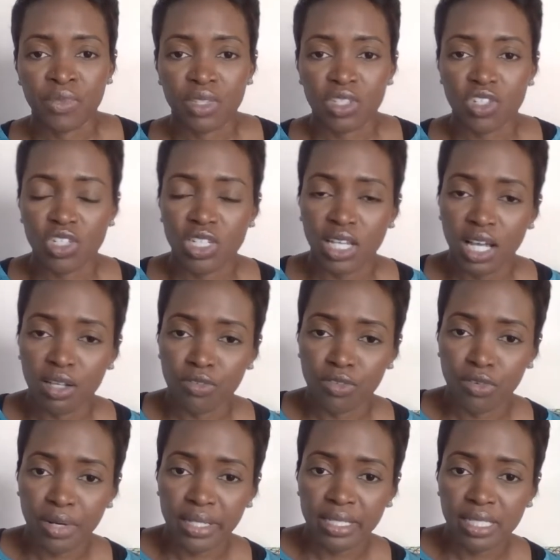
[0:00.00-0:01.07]
Sheikh Al
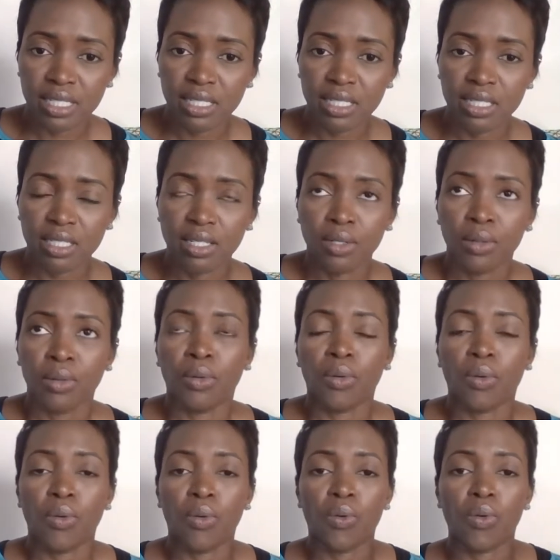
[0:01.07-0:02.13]
Farenzi
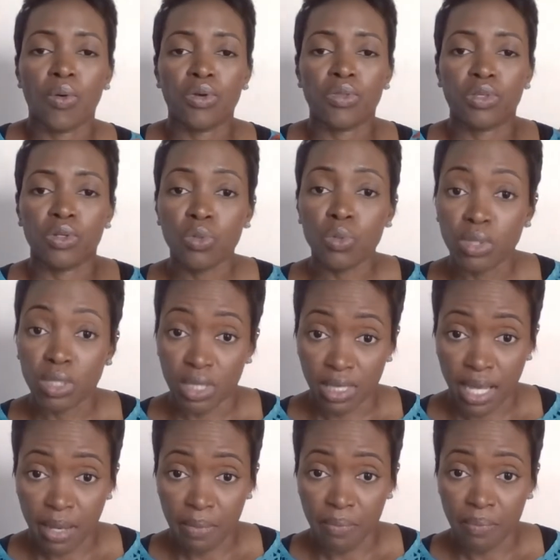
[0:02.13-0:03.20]
or the Uda
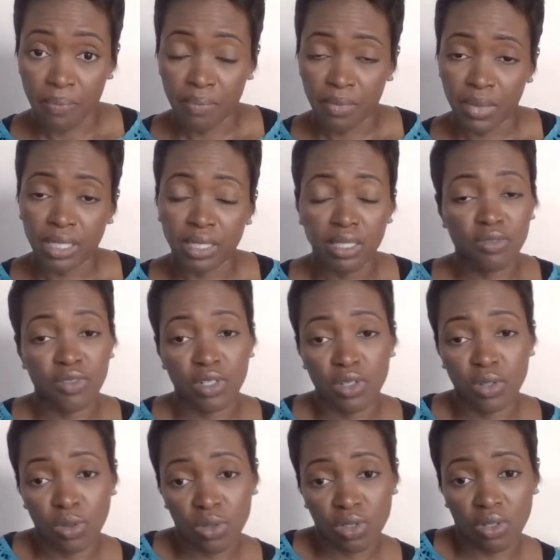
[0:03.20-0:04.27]
Sam. I did
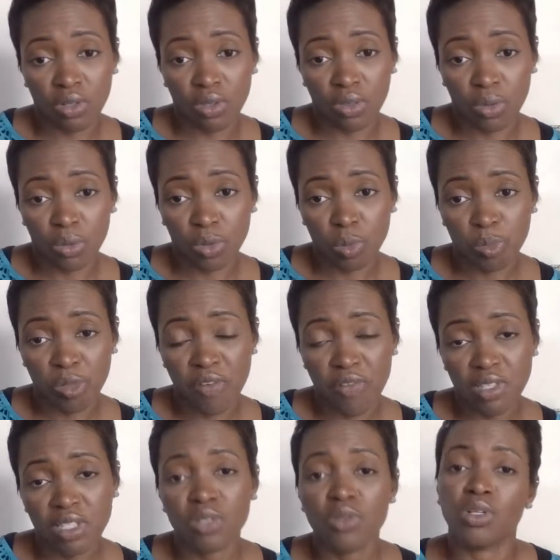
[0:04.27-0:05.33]
videos on those
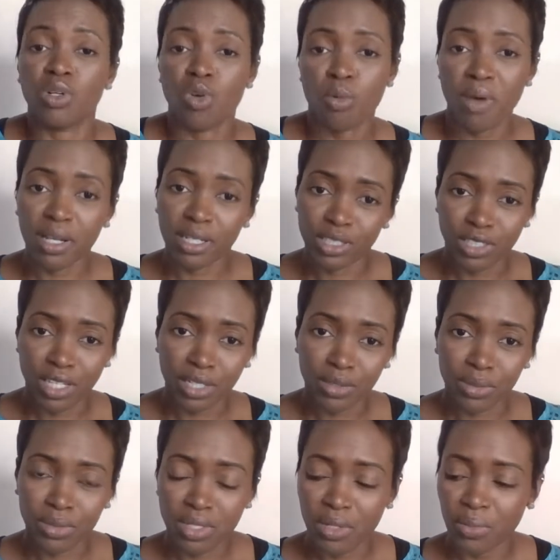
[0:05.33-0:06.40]
previously. You can go back and check
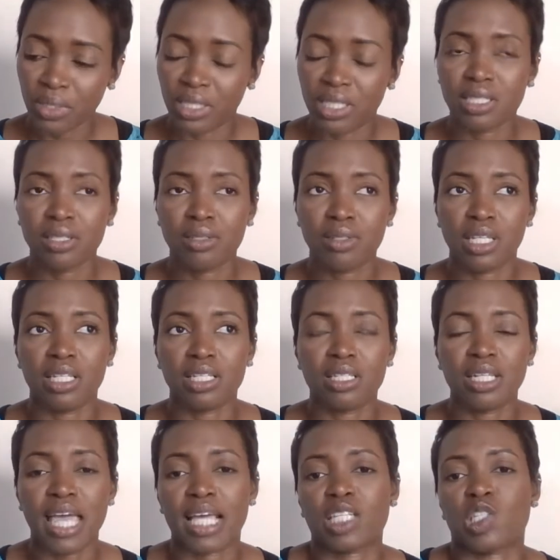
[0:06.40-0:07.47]
those out. It doesn't it
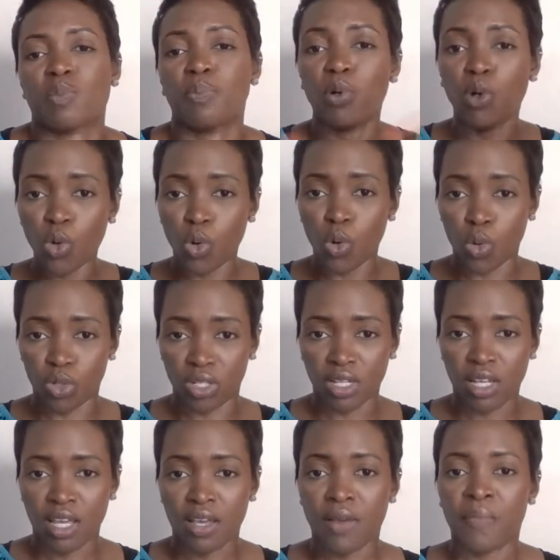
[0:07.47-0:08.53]
doesn't explode
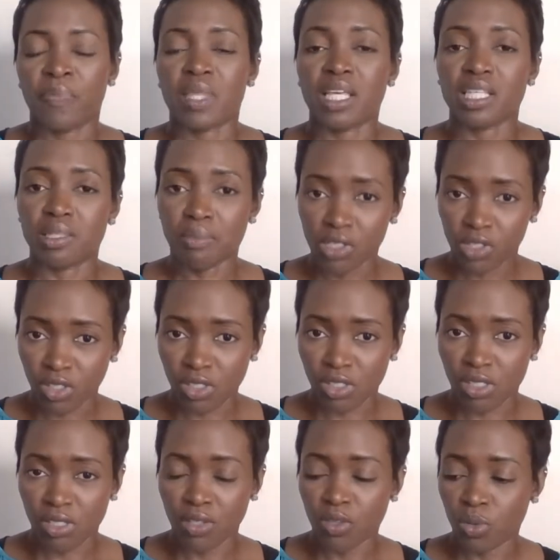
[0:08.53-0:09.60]
as much
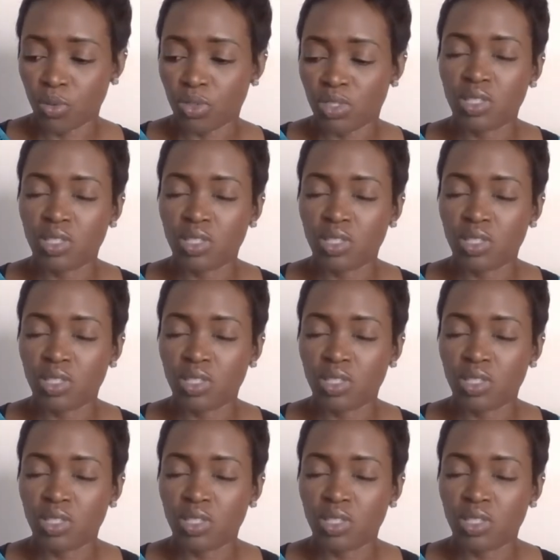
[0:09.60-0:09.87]
as those.